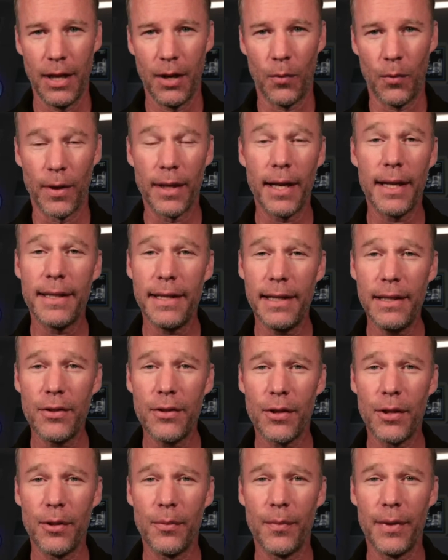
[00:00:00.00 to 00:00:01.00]
What I
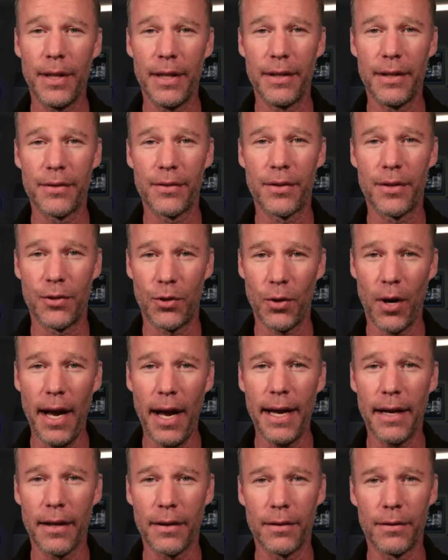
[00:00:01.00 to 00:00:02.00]
teach them is the
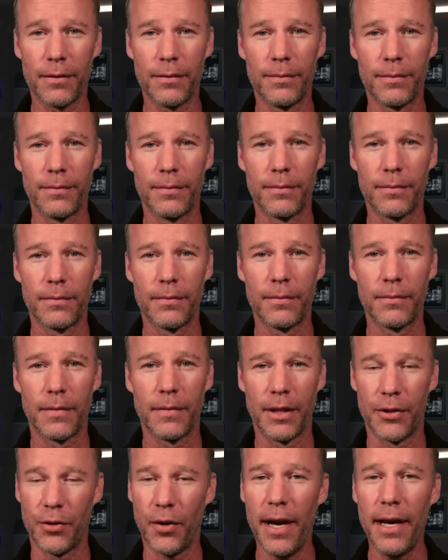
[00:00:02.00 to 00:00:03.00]
triangle.
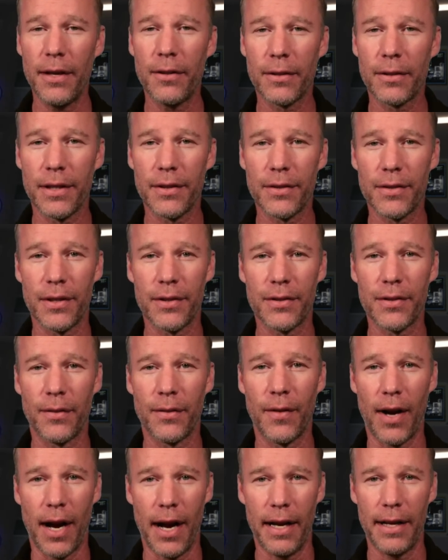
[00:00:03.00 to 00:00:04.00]
The triangle consists
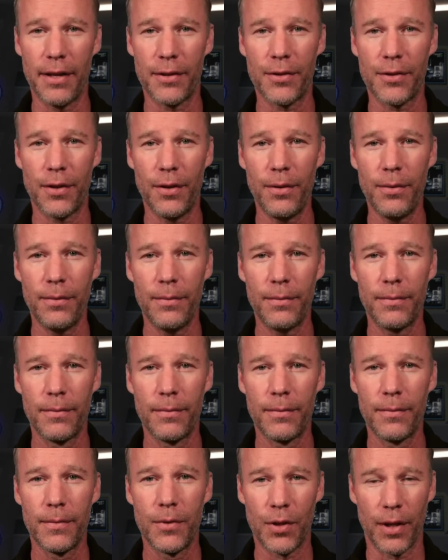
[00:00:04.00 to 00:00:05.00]
of ISO,
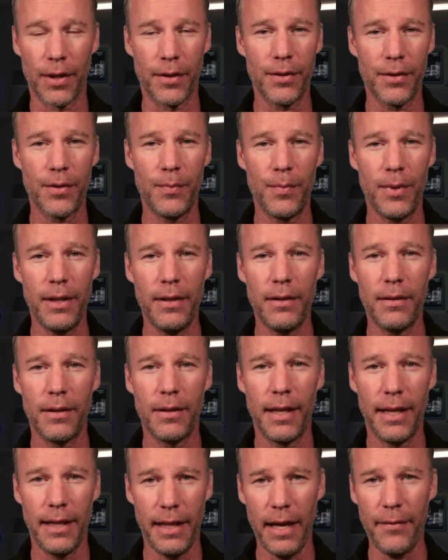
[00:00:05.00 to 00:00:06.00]
shutter speed,
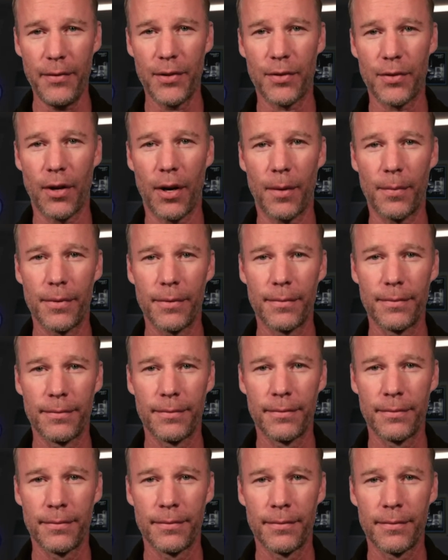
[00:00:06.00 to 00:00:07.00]
and f-stop.
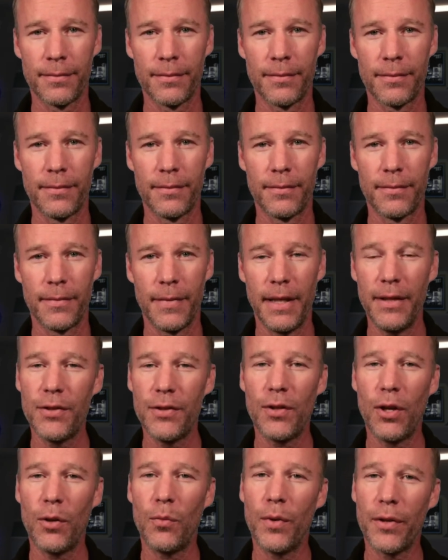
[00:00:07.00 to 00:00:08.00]
Let's
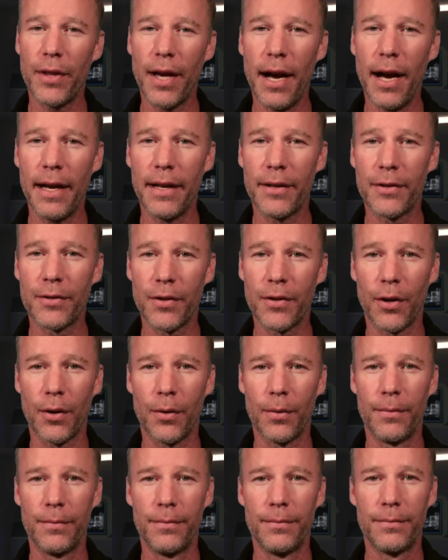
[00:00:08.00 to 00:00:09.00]
start with ISO.
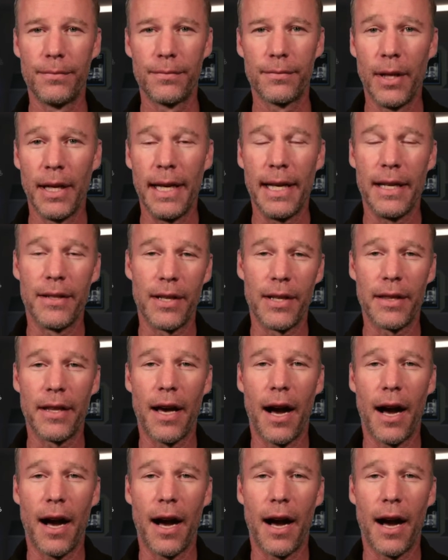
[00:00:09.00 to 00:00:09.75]
Is that the